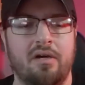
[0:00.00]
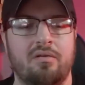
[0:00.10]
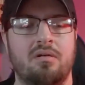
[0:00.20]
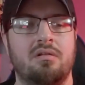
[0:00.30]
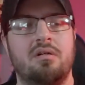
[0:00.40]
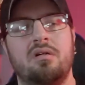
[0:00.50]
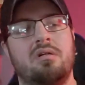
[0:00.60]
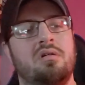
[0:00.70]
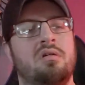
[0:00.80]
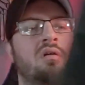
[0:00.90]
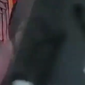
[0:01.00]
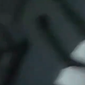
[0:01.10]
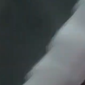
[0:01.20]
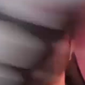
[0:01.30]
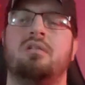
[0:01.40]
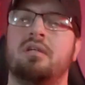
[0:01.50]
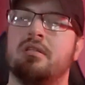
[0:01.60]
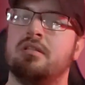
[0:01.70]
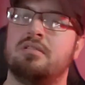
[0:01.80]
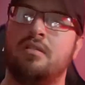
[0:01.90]
at all.
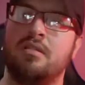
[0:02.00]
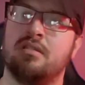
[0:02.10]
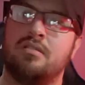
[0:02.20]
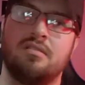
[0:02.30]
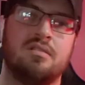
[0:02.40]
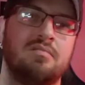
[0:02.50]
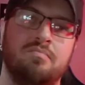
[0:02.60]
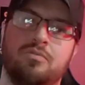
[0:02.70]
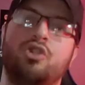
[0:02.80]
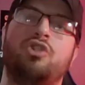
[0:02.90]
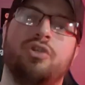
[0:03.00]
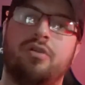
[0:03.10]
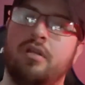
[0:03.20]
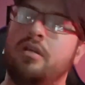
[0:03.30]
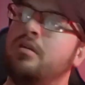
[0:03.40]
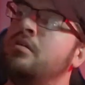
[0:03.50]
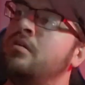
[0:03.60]
Like, this thing's sturdy.